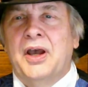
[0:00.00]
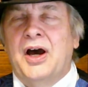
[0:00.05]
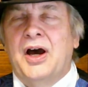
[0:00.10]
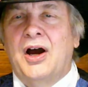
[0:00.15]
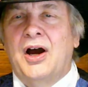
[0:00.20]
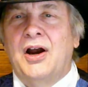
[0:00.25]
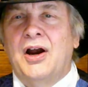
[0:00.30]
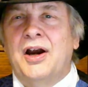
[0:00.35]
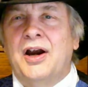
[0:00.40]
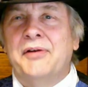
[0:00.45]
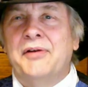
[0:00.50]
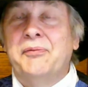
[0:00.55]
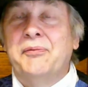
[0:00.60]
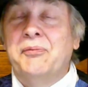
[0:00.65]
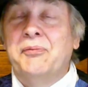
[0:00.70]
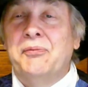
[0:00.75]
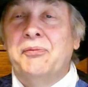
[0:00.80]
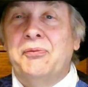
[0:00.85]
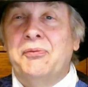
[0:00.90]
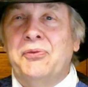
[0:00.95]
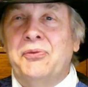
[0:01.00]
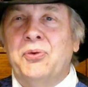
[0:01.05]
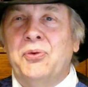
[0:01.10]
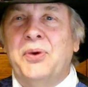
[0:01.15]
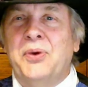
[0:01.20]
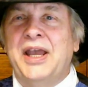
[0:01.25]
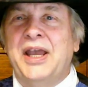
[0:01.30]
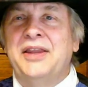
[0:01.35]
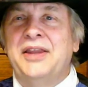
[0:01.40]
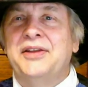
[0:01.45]
are the
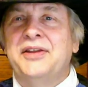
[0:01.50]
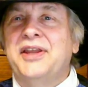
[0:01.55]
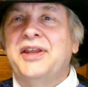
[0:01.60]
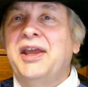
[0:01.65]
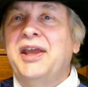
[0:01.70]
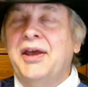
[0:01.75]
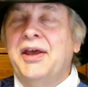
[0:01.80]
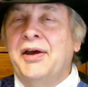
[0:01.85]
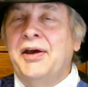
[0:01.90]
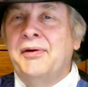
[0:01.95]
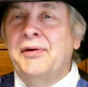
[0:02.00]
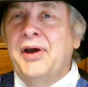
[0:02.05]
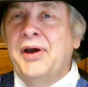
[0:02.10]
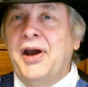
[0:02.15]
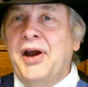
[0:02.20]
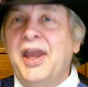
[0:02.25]
way that uh,